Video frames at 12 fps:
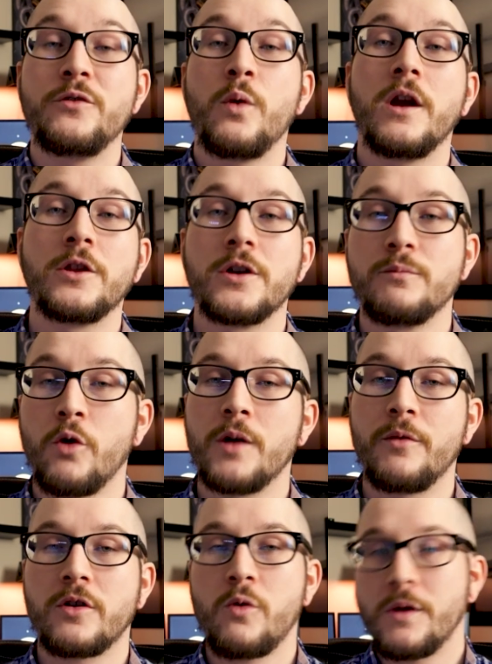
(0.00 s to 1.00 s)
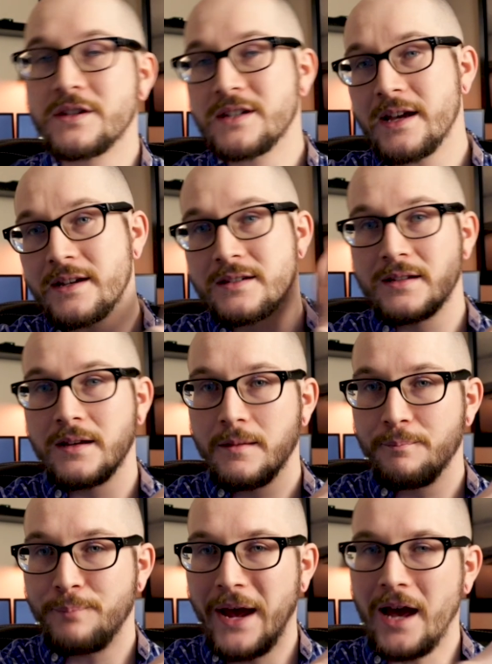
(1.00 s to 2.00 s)
If you want to learn more about corn snakes,
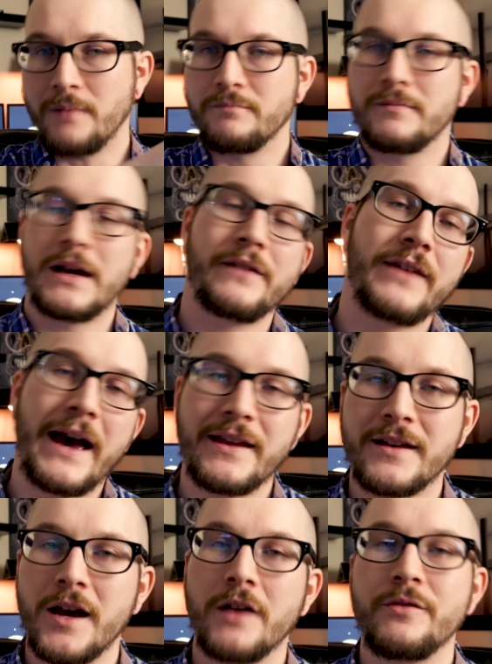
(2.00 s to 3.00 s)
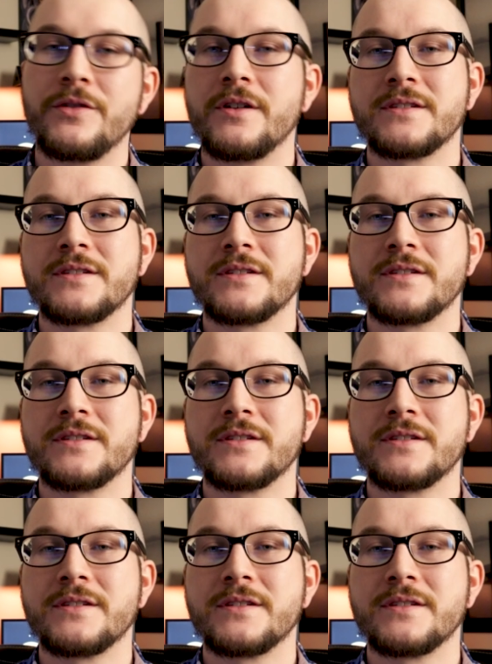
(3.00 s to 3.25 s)
bam, I've got you covered.